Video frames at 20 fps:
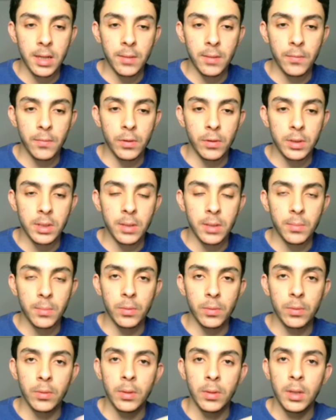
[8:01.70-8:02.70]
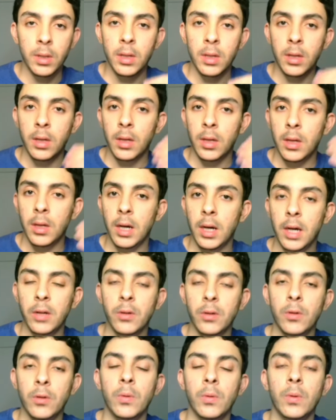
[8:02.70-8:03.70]
for example, I don't
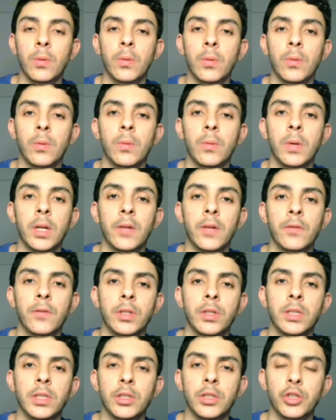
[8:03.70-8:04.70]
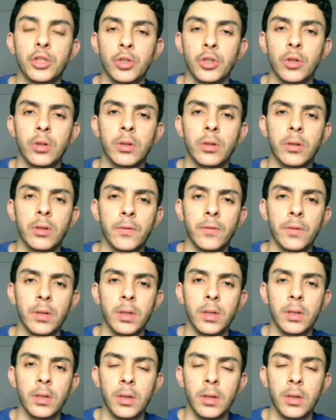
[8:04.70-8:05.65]
know, whatever it is, geography,